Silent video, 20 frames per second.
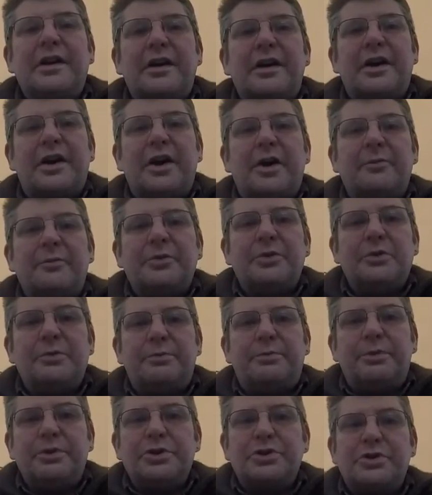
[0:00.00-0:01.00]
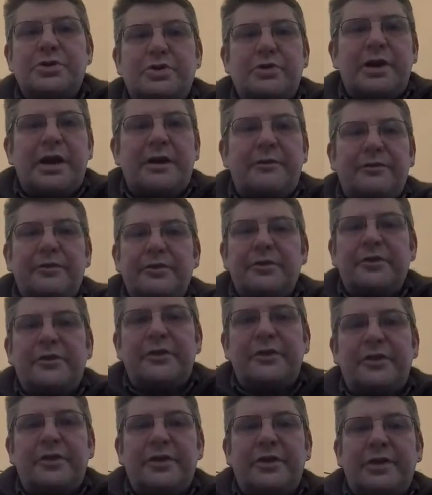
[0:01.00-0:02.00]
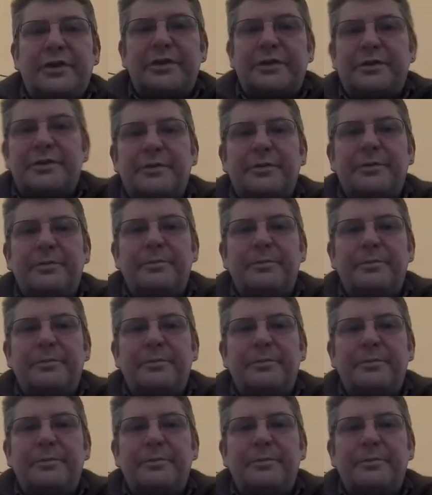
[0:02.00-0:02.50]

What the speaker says: You bush crafters are going to